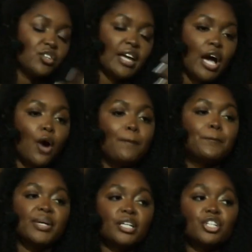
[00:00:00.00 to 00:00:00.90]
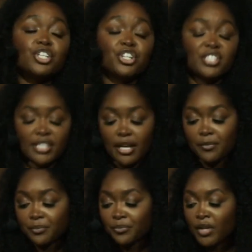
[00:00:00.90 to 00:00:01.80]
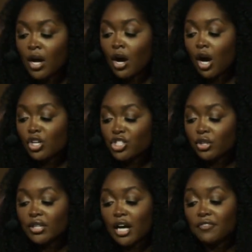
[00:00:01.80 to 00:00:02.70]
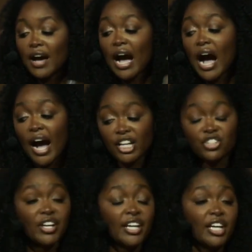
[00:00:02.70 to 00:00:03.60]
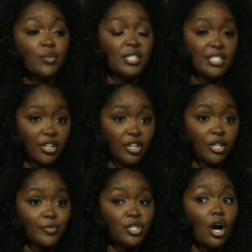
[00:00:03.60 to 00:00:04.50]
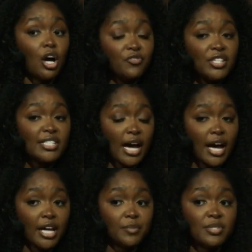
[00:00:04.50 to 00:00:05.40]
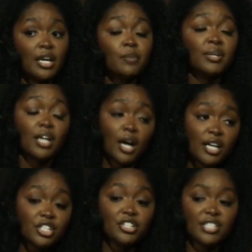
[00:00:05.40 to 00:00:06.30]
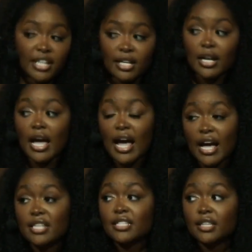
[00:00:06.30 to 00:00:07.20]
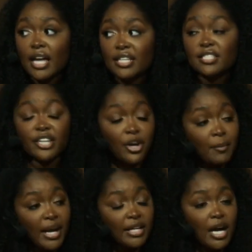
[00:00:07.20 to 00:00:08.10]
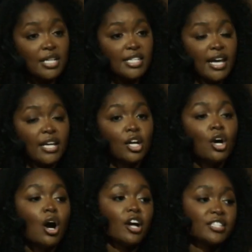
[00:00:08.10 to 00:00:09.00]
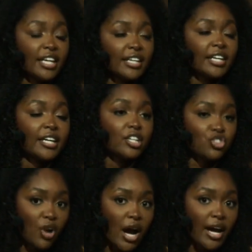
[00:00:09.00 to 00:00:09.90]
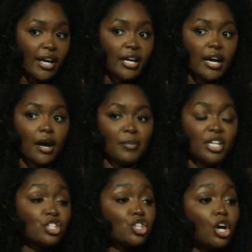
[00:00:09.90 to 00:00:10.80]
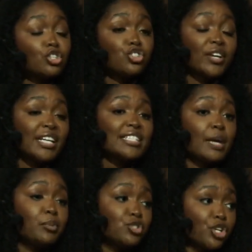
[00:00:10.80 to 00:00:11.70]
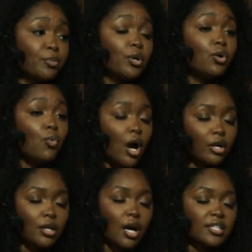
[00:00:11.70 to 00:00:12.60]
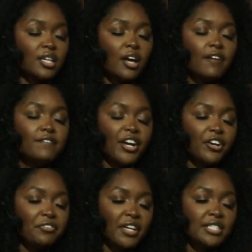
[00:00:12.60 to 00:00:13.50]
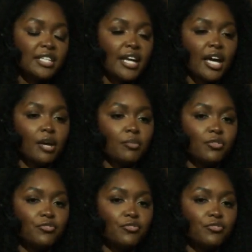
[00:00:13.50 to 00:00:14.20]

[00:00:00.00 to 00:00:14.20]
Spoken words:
so they help build your skin. Also love hydrating with serums. Oftentimes, because our skin has less ceramide content, our skin can get dry, and it's called transepidermal water loss. Very fancy name